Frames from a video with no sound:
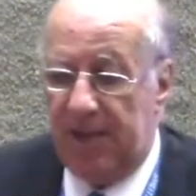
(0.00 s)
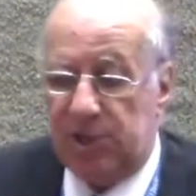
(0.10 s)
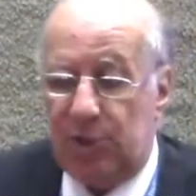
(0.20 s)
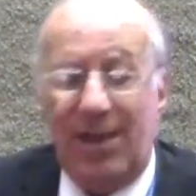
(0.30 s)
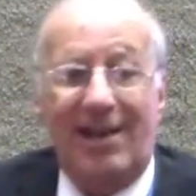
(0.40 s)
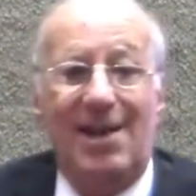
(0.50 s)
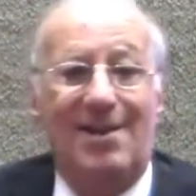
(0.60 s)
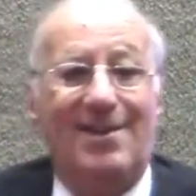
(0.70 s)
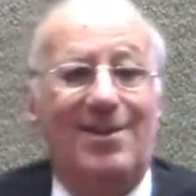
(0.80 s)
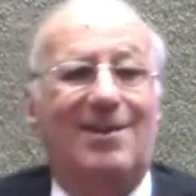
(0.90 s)
So the
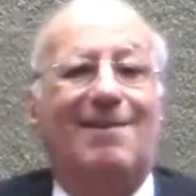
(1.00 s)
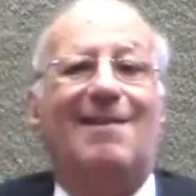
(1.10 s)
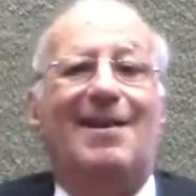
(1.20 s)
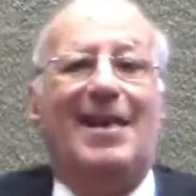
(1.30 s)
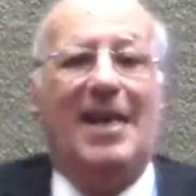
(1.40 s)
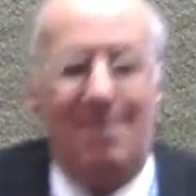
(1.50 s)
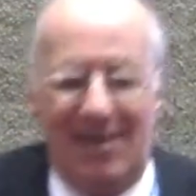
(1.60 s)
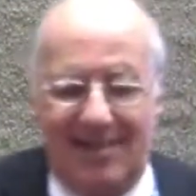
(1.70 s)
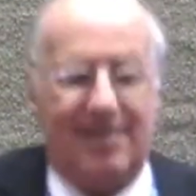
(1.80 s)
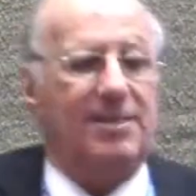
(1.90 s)
curtain
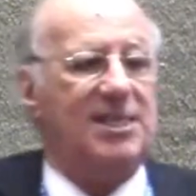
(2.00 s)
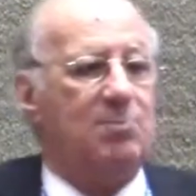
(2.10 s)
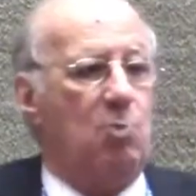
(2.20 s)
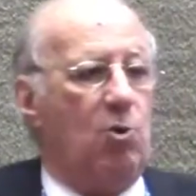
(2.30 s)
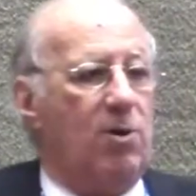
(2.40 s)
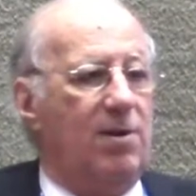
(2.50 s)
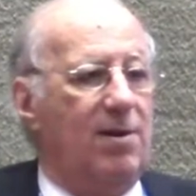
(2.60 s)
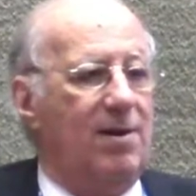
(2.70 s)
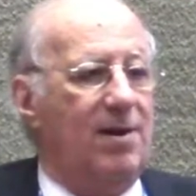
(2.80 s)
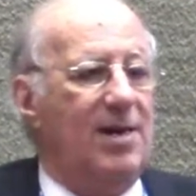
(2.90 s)
limits the smoke.
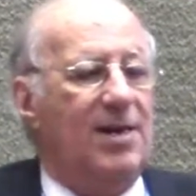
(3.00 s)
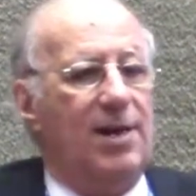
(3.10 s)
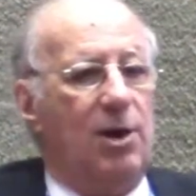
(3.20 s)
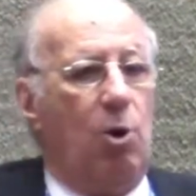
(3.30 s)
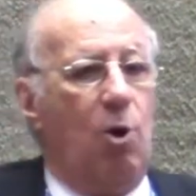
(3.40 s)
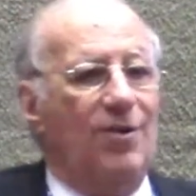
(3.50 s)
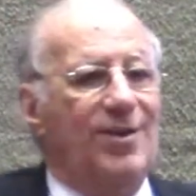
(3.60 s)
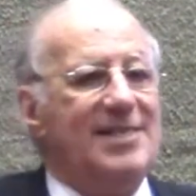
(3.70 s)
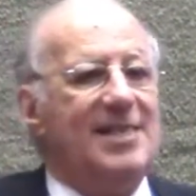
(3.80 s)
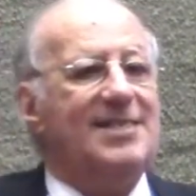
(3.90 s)
All
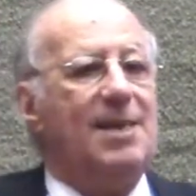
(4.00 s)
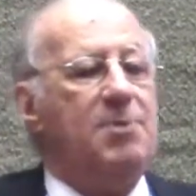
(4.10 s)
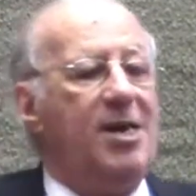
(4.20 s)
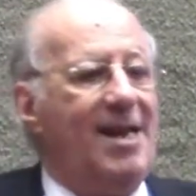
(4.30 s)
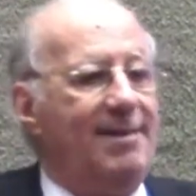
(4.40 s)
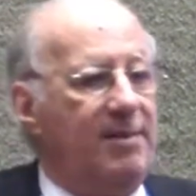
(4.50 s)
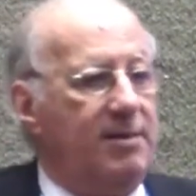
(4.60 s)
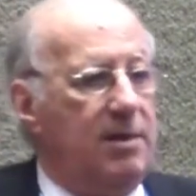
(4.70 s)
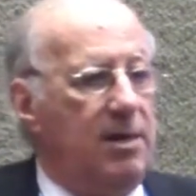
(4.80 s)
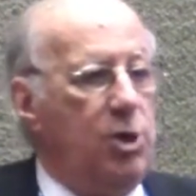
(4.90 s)
this is
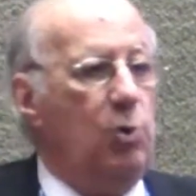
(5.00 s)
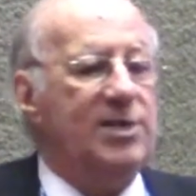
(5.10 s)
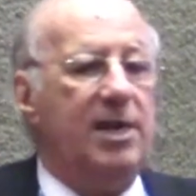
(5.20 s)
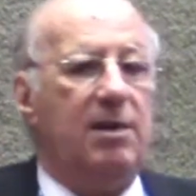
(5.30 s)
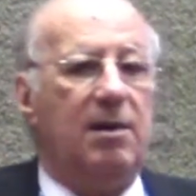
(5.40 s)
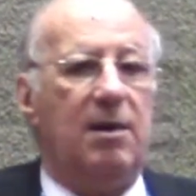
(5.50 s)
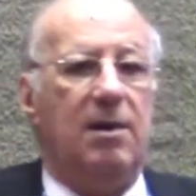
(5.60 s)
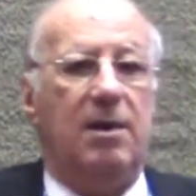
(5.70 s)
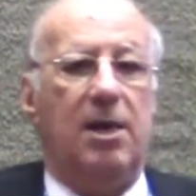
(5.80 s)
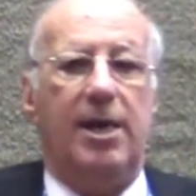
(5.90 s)
simulated using
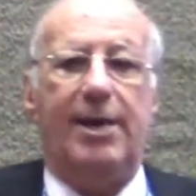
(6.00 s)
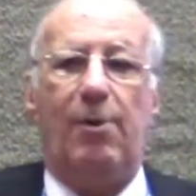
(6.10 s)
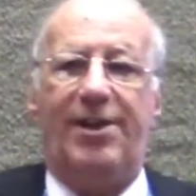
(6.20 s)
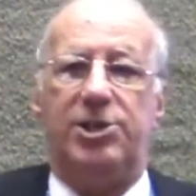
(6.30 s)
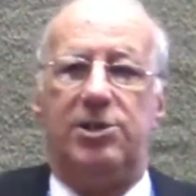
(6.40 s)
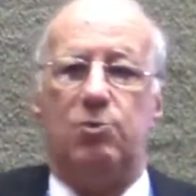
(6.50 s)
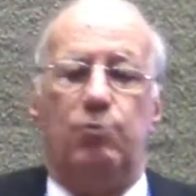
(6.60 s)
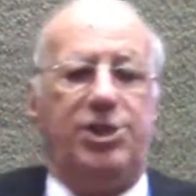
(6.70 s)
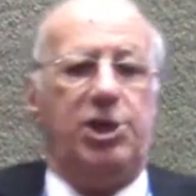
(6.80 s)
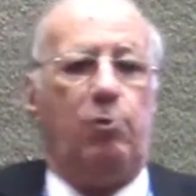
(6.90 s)
equations.
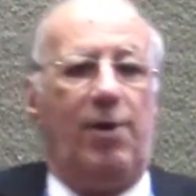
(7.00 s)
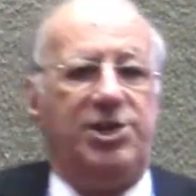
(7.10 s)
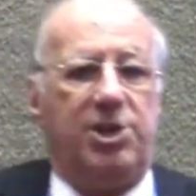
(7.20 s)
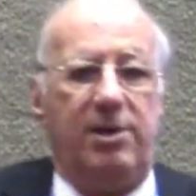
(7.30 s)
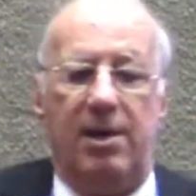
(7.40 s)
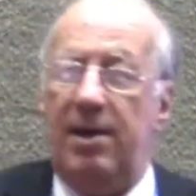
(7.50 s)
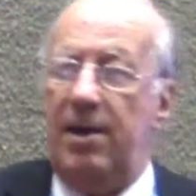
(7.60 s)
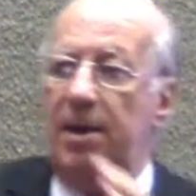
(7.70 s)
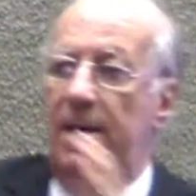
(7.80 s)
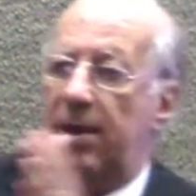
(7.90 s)
Which equation?
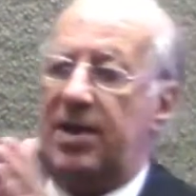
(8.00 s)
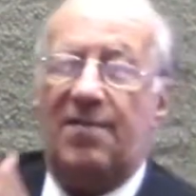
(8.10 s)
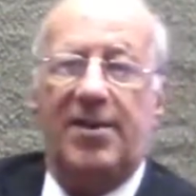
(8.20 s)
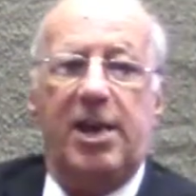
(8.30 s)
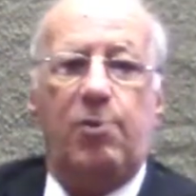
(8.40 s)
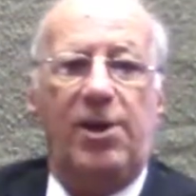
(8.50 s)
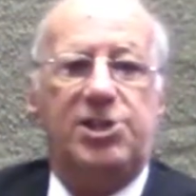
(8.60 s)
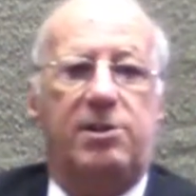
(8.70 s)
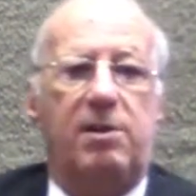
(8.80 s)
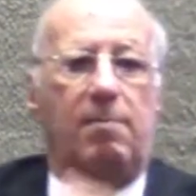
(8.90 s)
Governing
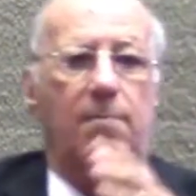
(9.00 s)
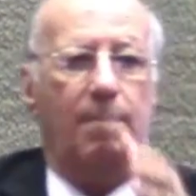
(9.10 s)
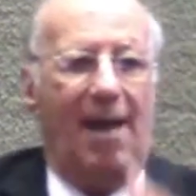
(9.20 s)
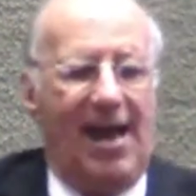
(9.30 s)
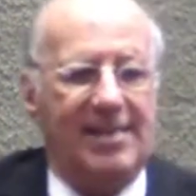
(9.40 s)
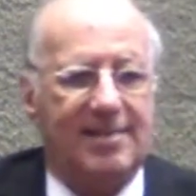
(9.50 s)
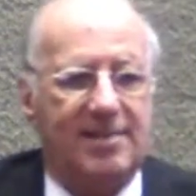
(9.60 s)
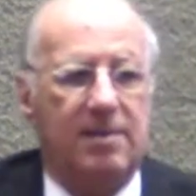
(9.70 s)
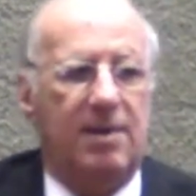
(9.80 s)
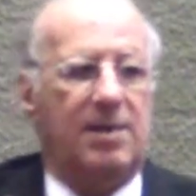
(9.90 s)
equation.
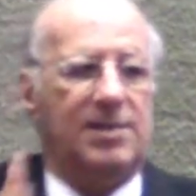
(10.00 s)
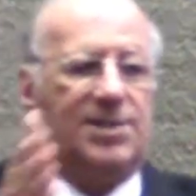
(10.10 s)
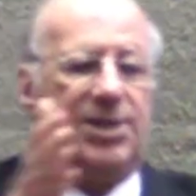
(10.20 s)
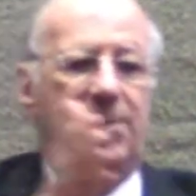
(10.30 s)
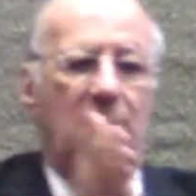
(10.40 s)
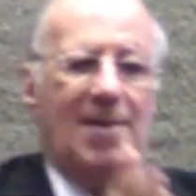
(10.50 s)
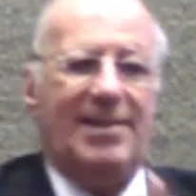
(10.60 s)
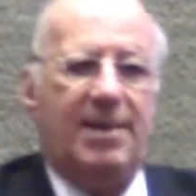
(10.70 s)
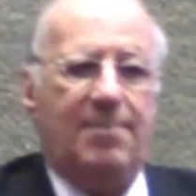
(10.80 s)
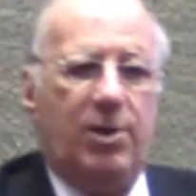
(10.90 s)
Mass, 3
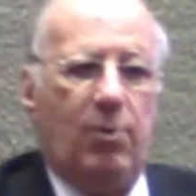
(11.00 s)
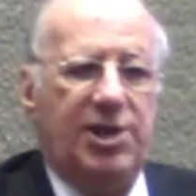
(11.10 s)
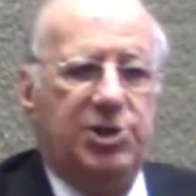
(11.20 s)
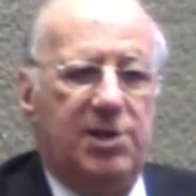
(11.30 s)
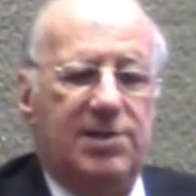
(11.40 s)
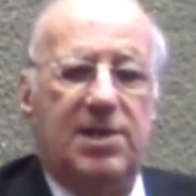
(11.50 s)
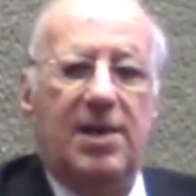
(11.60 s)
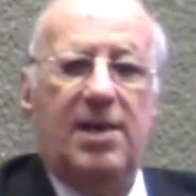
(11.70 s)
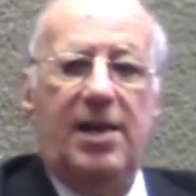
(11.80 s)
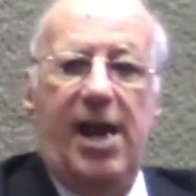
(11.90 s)
momentum equations,
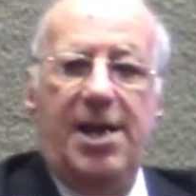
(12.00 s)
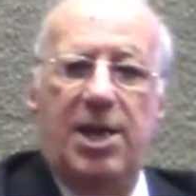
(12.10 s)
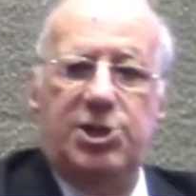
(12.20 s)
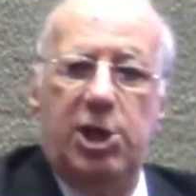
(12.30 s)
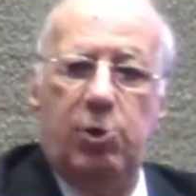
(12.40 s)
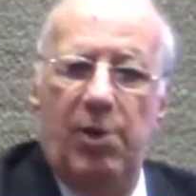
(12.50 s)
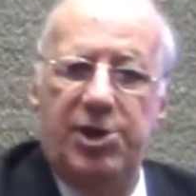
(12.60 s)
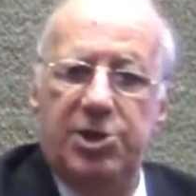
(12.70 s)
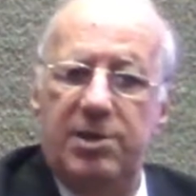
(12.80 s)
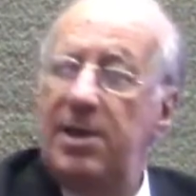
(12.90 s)
energy
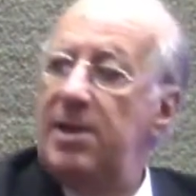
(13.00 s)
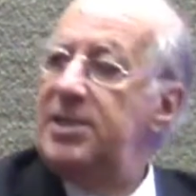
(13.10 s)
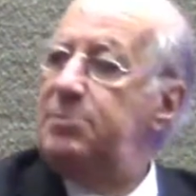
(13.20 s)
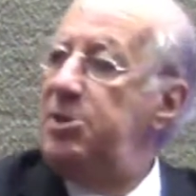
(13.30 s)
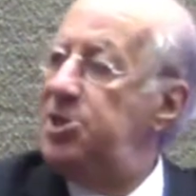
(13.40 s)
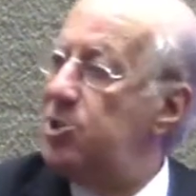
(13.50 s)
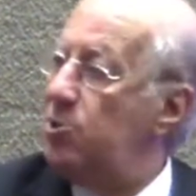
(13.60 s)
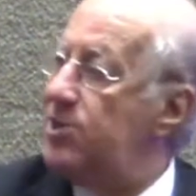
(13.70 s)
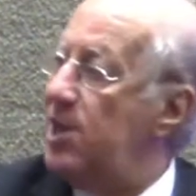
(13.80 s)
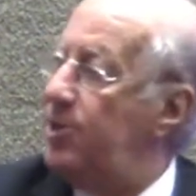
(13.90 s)
equation, species
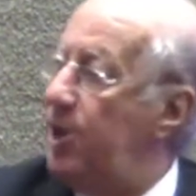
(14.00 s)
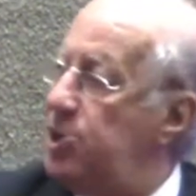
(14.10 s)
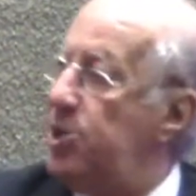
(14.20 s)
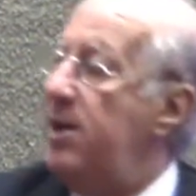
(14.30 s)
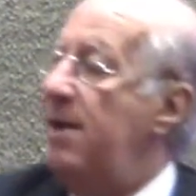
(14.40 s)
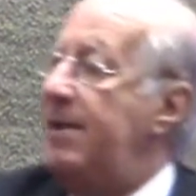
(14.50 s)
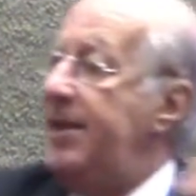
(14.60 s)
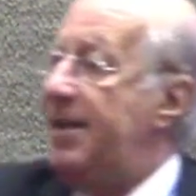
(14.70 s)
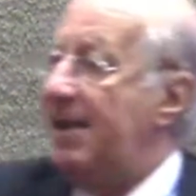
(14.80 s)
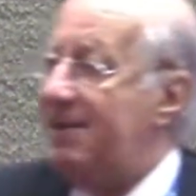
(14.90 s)
concentration
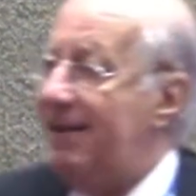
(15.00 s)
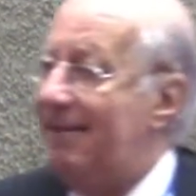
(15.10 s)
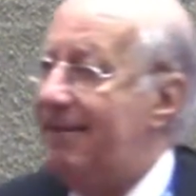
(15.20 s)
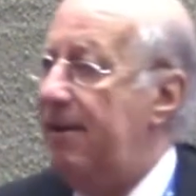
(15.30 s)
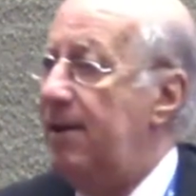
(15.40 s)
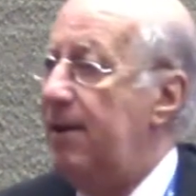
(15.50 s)
in a grid